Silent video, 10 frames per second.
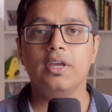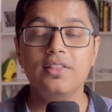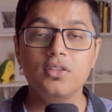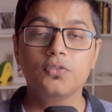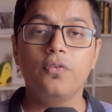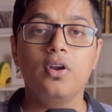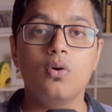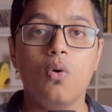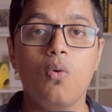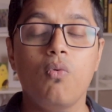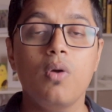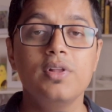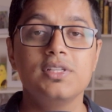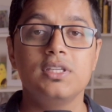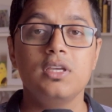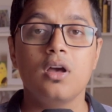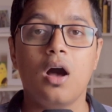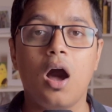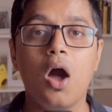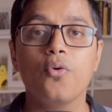In this video, we will see
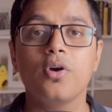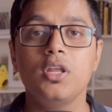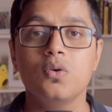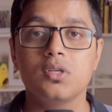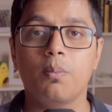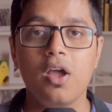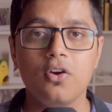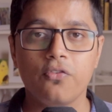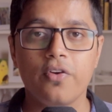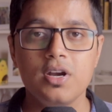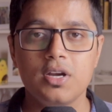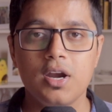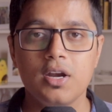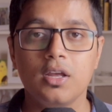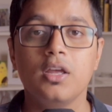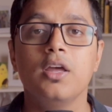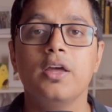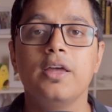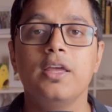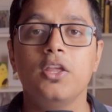how you can use the micro frontend
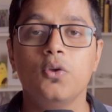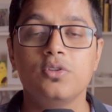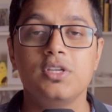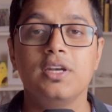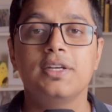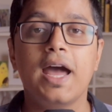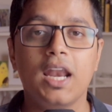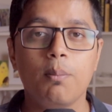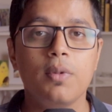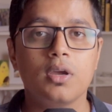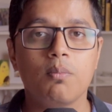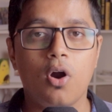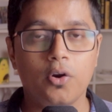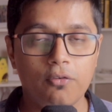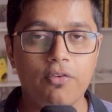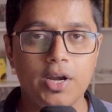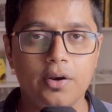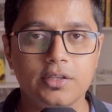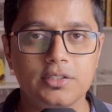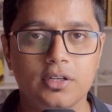using dynamic module
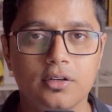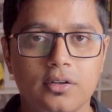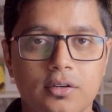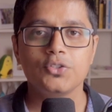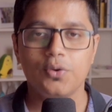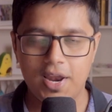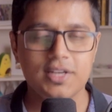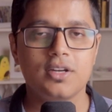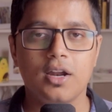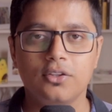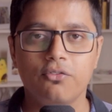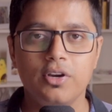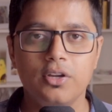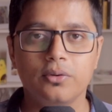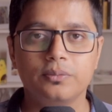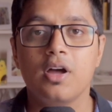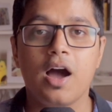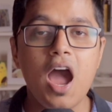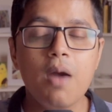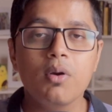federation. So let's start the video.
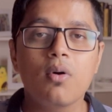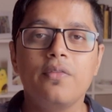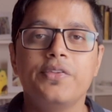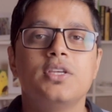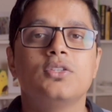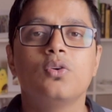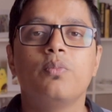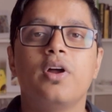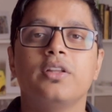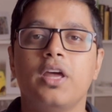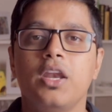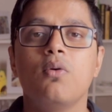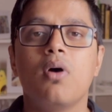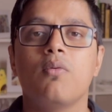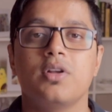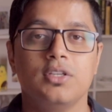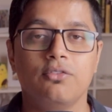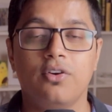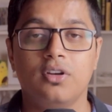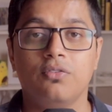Hi everyone, this is Subrat and you are
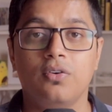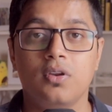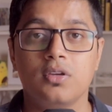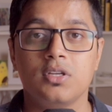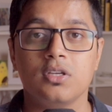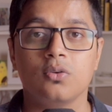watching Fun of Heuristic.